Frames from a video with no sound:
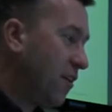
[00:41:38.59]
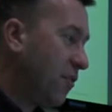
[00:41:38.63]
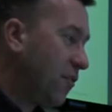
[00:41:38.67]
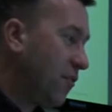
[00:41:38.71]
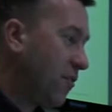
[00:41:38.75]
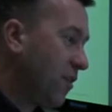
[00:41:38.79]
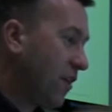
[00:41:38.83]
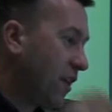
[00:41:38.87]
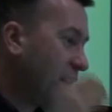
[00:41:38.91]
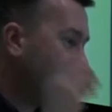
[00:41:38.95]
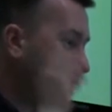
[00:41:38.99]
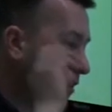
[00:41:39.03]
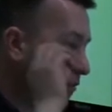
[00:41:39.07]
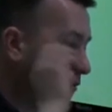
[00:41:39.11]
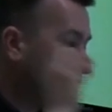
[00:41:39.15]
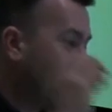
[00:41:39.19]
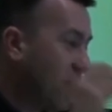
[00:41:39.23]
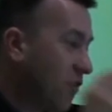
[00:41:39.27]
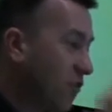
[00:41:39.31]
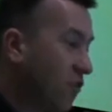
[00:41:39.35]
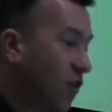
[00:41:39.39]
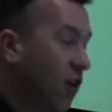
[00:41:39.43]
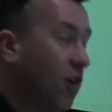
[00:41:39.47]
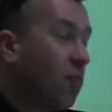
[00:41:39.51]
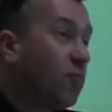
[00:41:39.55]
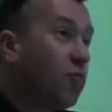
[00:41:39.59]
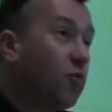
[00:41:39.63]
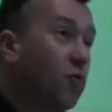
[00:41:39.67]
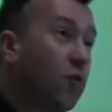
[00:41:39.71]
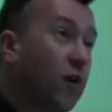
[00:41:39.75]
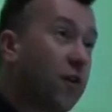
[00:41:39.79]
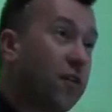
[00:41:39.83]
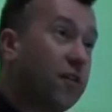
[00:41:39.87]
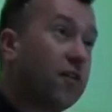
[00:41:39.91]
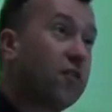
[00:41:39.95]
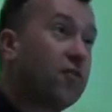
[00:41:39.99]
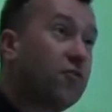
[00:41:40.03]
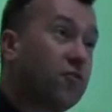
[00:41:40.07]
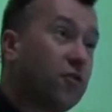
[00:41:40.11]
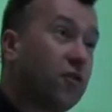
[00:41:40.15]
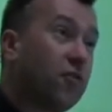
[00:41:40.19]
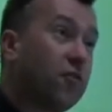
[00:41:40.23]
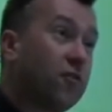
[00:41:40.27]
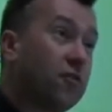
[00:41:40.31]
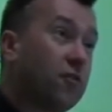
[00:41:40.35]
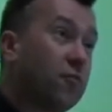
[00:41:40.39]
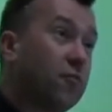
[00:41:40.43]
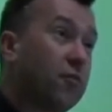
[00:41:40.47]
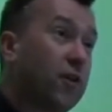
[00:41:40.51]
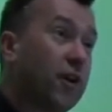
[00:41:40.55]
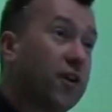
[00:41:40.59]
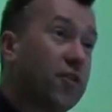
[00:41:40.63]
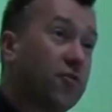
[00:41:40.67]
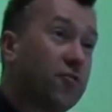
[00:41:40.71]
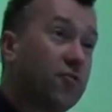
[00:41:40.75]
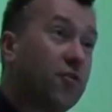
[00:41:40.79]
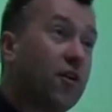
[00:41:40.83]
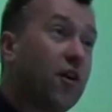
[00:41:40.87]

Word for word: you're thinking of an example where the control is in place,